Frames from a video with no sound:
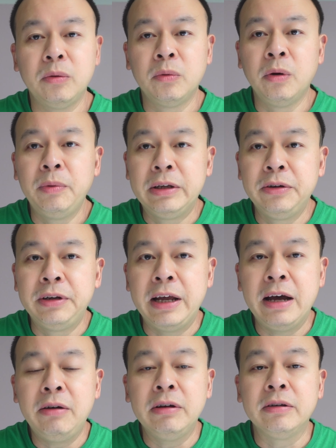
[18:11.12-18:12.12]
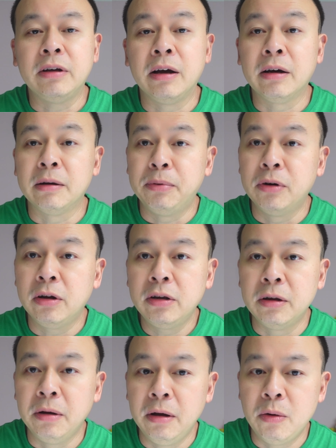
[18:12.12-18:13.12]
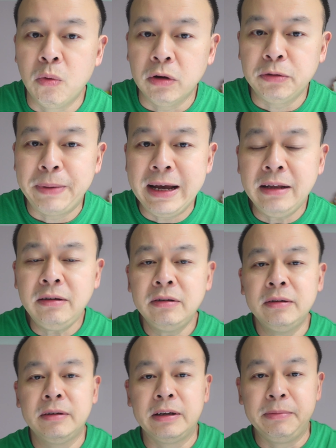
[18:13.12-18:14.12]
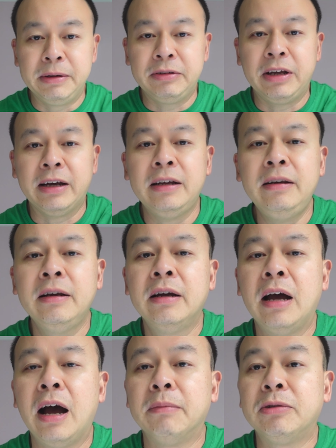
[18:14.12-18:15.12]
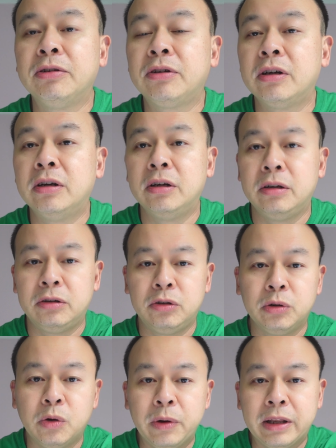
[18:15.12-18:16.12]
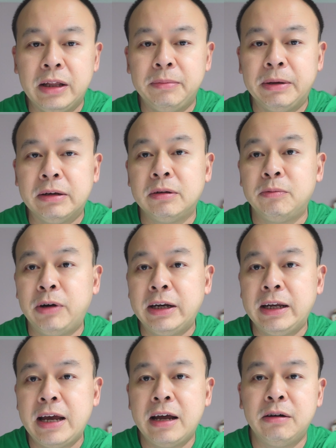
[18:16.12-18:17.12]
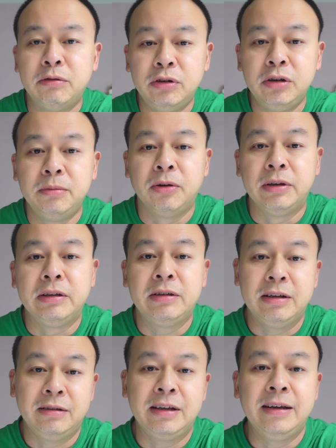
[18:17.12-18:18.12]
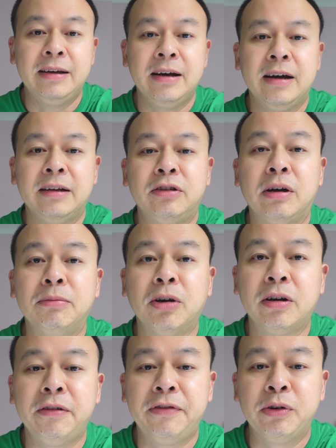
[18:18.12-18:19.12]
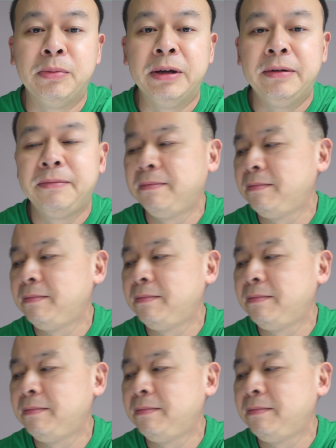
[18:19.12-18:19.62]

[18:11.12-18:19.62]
what we do now is I'm going to put on the watch bands. Give me a second. I'm just going to do it quickly because I'm running out of room on this SD card, so I'm not going to film it.